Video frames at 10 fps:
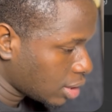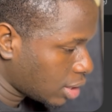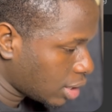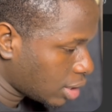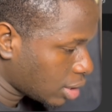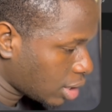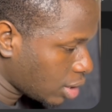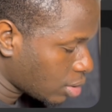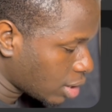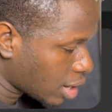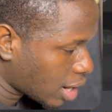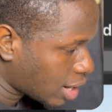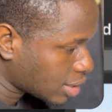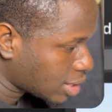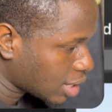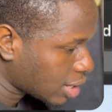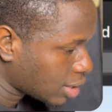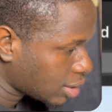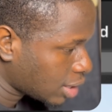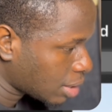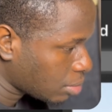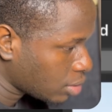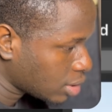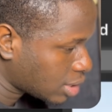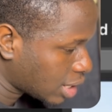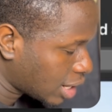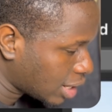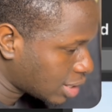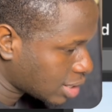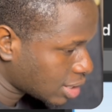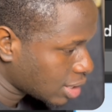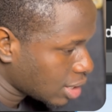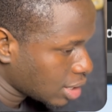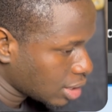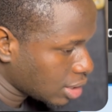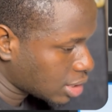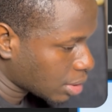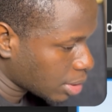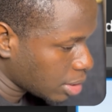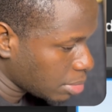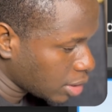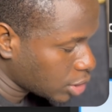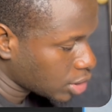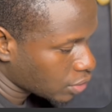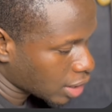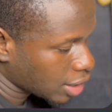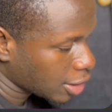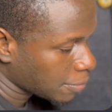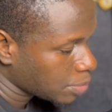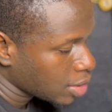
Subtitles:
then click on character, then I'm going to select this our image right here.